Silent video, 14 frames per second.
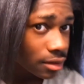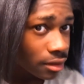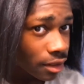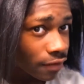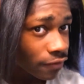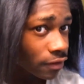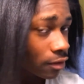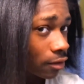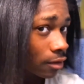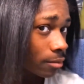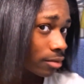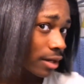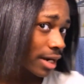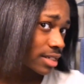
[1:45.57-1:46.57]
gonna
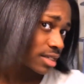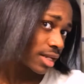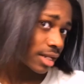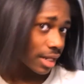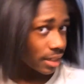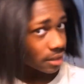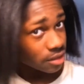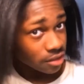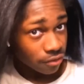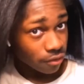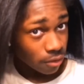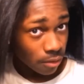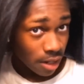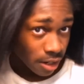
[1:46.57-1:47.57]
probably stay like this for a
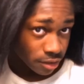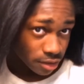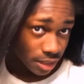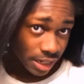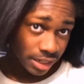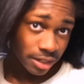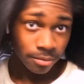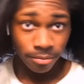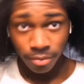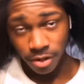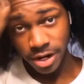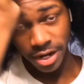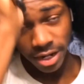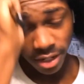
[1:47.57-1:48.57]
while until I get it
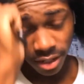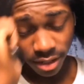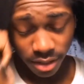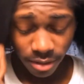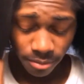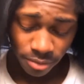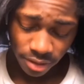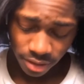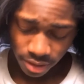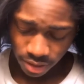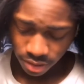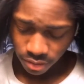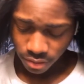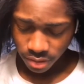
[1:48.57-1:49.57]
braided. But yeah,
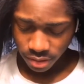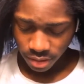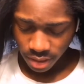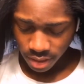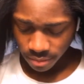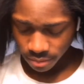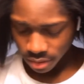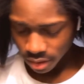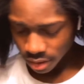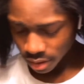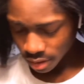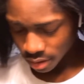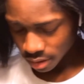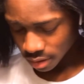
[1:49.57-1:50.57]
do the same
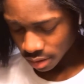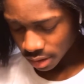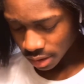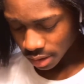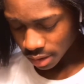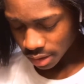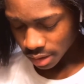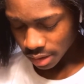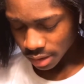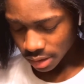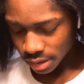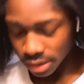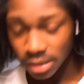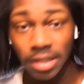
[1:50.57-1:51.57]
thing.
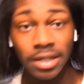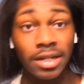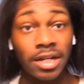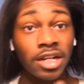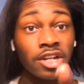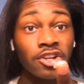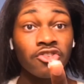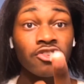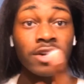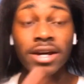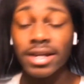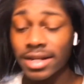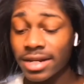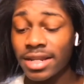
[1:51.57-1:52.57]
Take a little
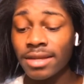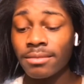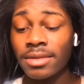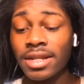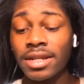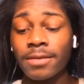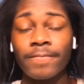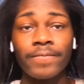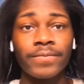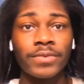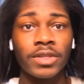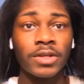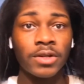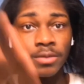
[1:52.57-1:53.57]
dip, you
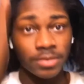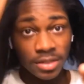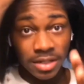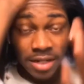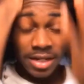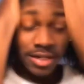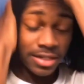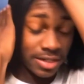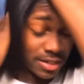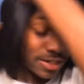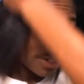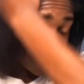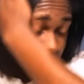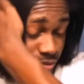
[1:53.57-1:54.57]
know what I'm saying.
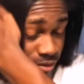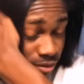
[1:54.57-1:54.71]
Put it on the